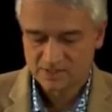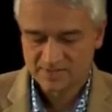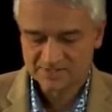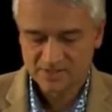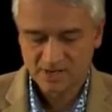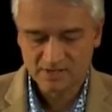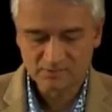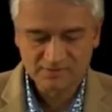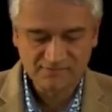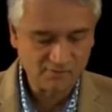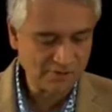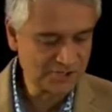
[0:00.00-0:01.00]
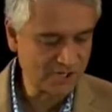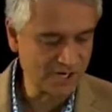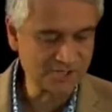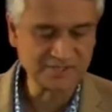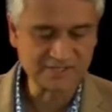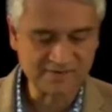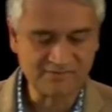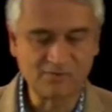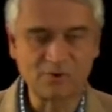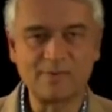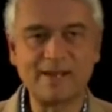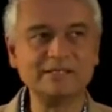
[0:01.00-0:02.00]
So we started with 4 charges at
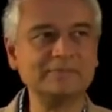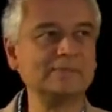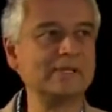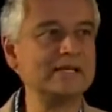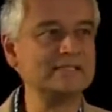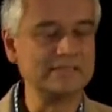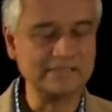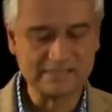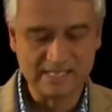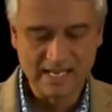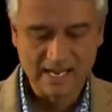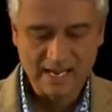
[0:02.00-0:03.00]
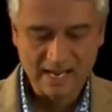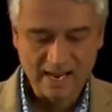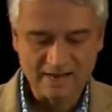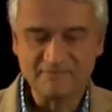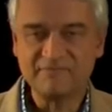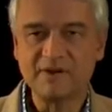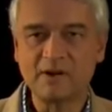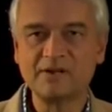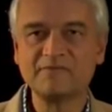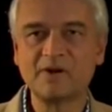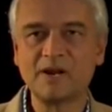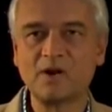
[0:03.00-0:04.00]
4 random places, and
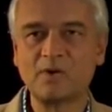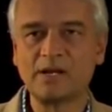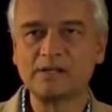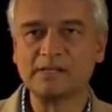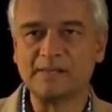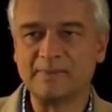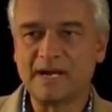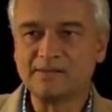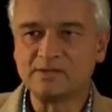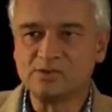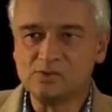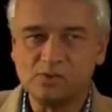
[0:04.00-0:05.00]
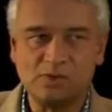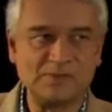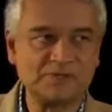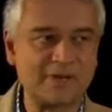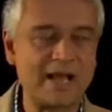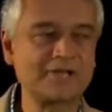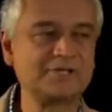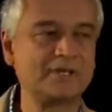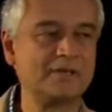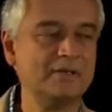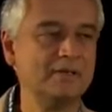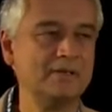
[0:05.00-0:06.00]
very, very quickly, by the Coulomb
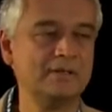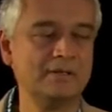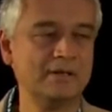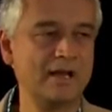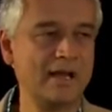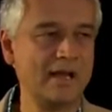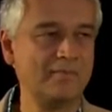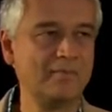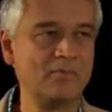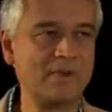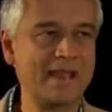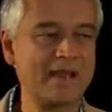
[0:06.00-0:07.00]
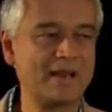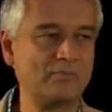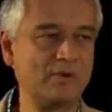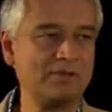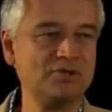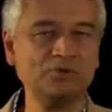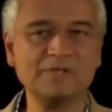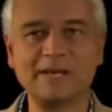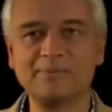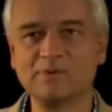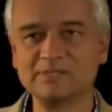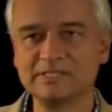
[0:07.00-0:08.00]
attraction, we end up with 2
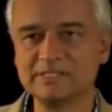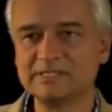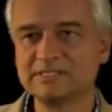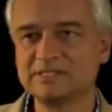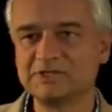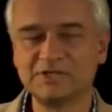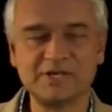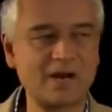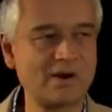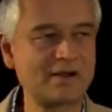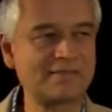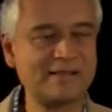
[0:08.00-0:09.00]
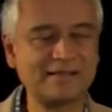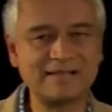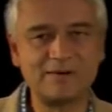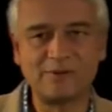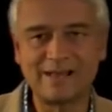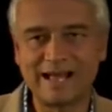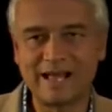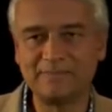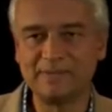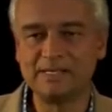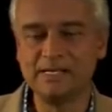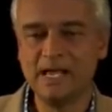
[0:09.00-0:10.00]
dipoles. And this is the generic thing that will
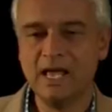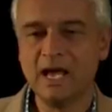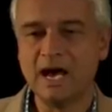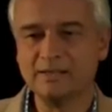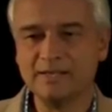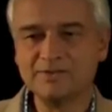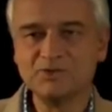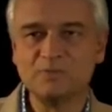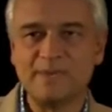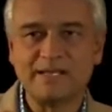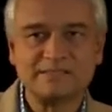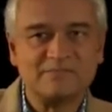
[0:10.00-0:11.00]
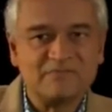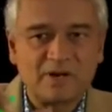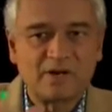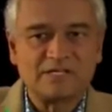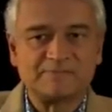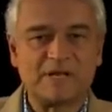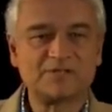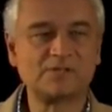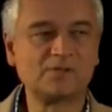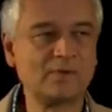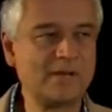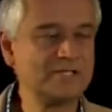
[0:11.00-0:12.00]
happen unless you make some very
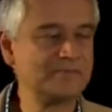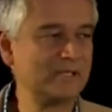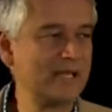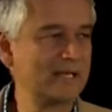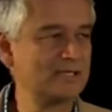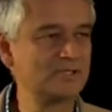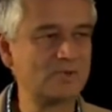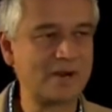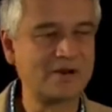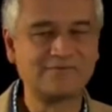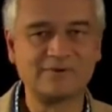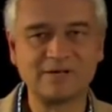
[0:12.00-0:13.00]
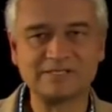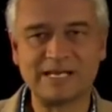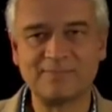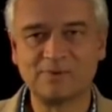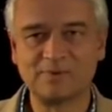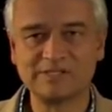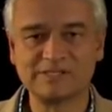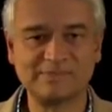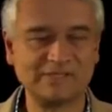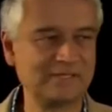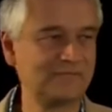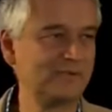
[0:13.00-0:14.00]
special arrangement like a square, for example, where
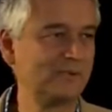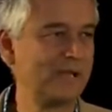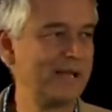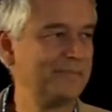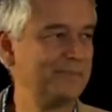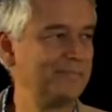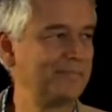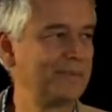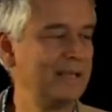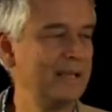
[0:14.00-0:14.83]
something different will happen.